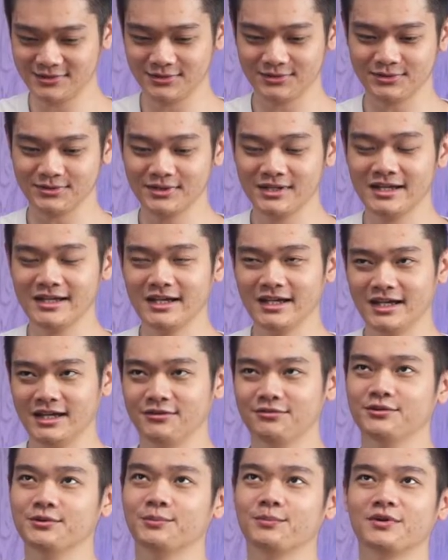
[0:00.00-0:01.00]
So
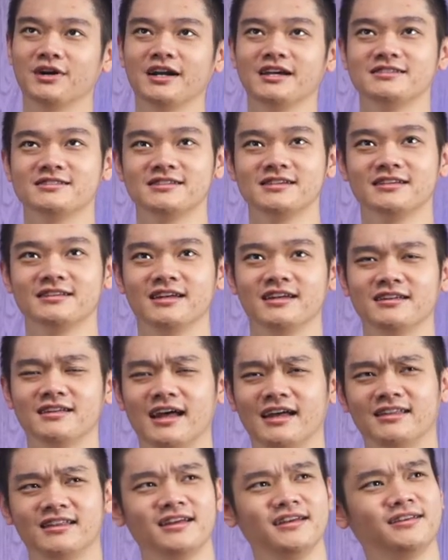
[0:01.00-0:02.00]
if you press it,
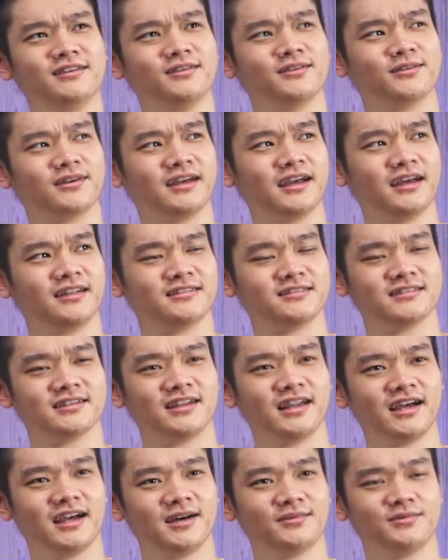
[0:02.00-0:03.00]
then I think you can
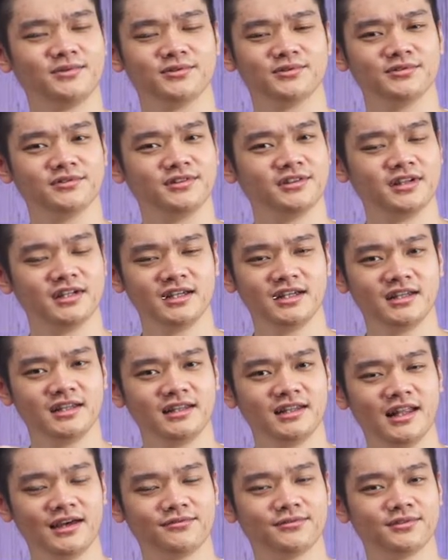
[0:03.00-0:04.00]
select up to
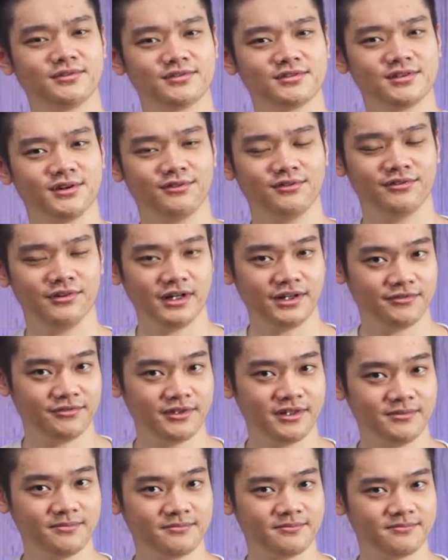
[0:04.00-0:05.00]
three levels of
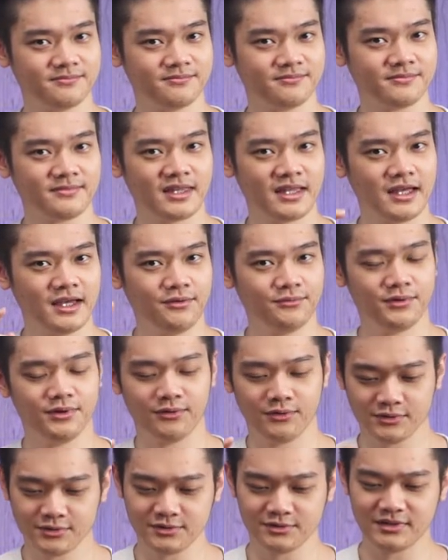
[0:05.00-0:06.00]
reverb.
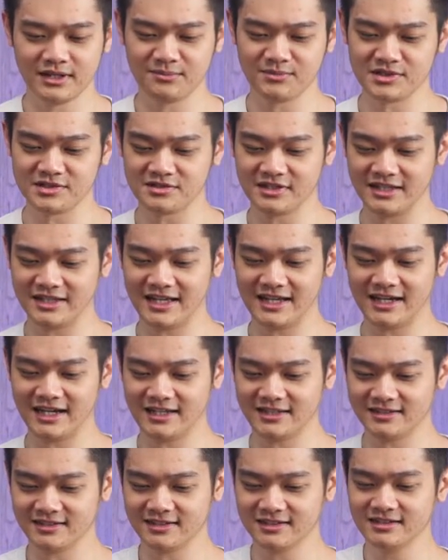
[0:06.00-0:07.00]
We'll also demonstrate that
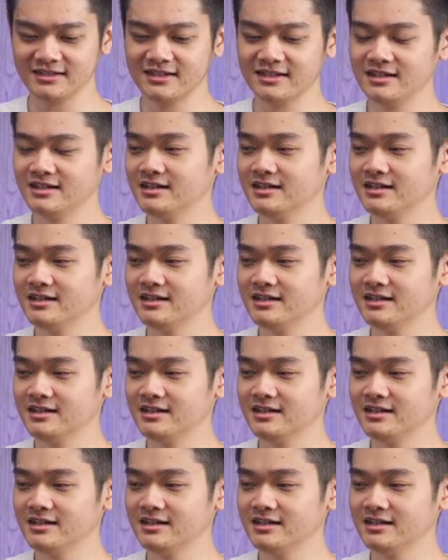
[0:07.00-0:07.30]
later.